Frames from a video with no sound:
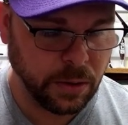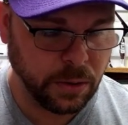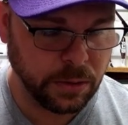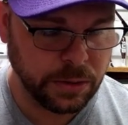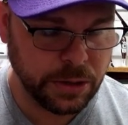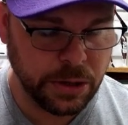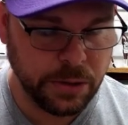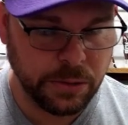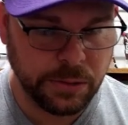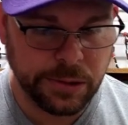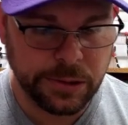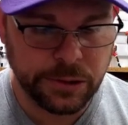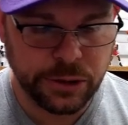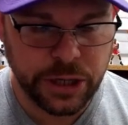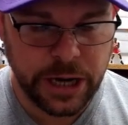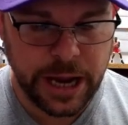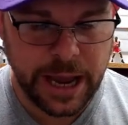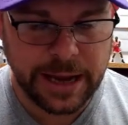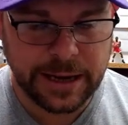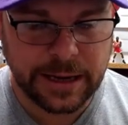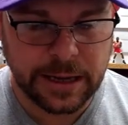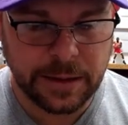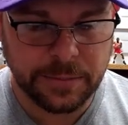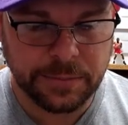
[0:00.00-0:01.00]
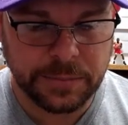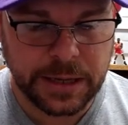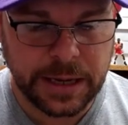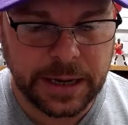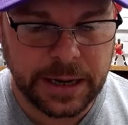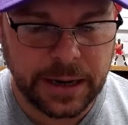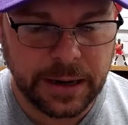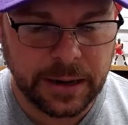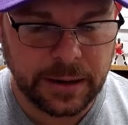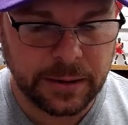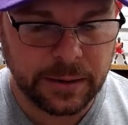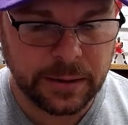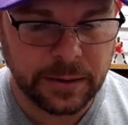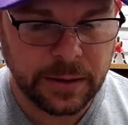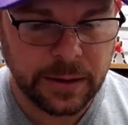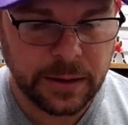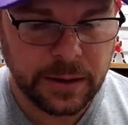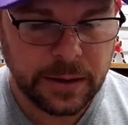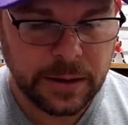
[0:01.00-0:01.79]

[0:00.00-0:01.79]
old Union Jack up there.